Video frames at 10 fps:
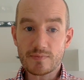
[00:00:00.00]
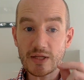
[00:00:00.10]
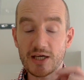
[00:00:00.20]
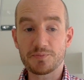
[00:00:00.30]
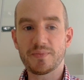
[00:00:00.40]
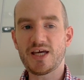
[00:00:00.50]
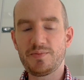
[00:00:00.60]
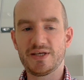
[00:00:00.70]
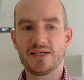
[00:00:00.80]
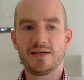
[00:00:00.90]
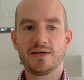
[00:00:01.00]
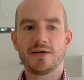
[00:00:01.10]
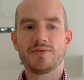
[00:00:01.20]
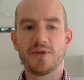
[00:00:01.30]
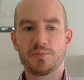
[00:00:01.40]
It may be
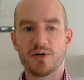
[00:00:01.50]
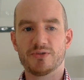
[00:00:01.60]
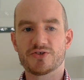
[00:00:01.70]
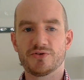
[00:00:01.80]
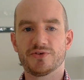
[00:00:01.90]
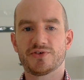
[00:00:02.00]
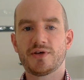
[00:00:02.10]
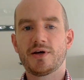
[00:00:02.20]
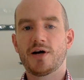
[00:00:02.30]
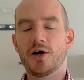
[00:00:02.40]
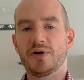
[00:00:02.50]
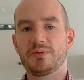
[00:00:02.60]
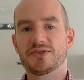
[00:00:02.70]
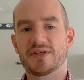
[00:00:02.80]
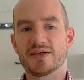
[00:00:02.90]
that publishers are
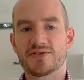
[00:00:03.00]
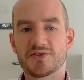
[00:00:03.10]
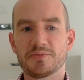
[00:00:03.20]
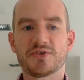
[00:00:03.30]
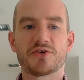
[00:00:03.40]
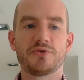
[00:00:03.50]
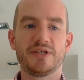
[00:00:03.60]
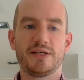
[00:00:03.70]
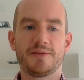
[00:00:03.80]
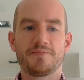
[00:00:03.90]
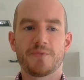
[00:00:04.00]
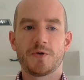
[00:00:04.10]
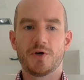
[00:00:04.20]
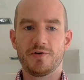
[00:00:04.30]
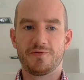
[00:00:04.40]
able to get some degree
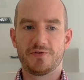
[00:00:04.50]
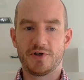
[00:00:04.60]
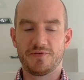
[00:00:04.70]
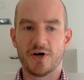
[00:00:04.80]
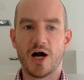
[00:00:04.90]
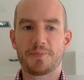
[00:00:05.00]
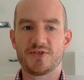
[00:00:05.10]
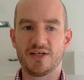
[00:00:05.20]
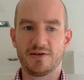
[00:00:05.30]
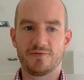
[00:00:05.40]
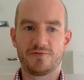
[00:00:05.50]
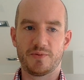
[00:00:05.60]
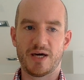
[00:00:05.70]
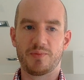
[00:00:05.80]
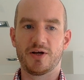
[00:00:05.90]
of opt-in from
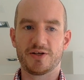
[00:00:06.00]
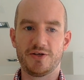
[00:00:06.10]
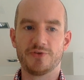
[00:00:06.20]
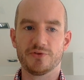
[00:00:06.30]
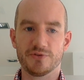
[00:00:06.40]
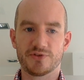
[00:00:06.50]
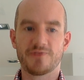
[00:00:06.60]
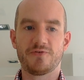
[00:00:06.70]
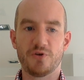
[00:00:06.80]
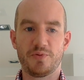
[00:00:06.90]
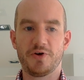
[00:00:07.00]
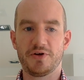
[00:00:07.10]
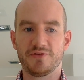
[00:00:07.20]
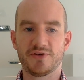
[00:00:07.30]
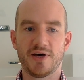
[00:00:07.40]
ad block users for a period
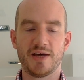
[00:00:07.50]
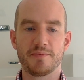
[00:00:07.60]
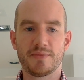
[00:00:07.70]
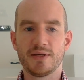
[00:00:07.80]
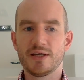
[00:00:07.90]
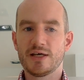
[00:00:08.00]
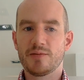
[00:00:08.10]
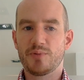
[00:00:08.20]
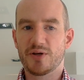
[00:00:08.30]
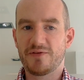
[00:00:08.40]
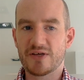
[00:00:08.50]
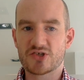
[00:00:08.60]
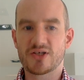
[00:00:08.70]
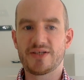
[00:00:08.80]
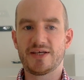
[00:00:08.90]
of time, but
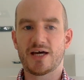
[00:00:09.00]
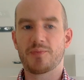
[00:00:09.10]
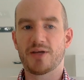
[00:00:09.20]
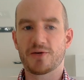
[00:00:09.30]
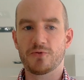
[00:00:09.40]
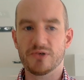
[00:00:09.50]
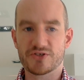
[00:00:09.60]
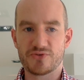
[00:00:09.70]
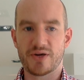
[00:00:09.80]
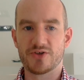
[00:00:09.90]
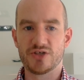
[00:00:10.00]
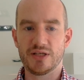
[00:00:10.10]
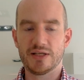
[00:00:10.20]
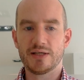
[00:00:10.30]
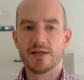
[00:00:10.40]
eventually the ad block wall strategy,